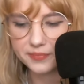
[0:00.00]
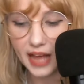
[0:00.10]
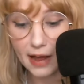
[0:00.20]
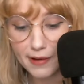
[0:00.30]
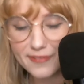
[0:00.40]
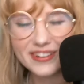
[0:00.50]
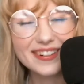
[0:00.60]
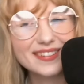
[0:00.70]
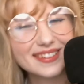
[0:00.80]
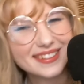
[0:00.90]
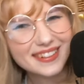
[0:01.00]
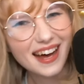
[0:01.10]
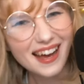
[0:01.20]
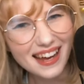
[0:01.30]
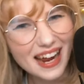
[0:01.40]
However,
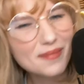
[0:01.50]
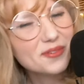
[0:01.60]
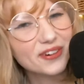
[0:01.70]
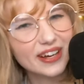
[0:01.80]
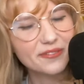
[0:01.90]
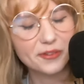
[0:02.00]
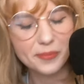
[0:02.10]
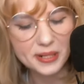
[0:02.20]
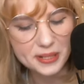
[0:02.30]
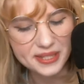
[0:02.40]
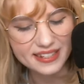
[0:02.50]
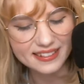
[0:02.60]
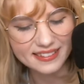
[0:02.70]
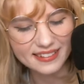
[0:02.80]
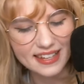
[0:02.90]
hi, I'm a forgetful
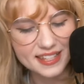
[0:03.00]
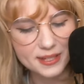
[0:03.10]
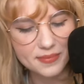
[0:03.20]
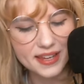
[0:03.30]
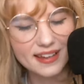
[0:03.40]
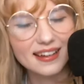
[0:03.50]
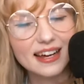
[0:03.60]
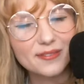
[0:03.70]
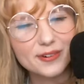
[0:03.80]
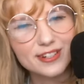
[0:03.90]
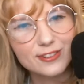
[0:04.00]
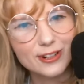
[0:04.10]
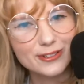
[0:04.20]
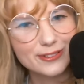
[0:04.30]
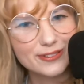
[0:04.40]
person. It's something I've always
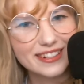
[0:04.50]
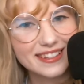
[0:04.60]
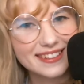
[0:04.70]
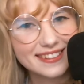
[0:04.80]
struggled with.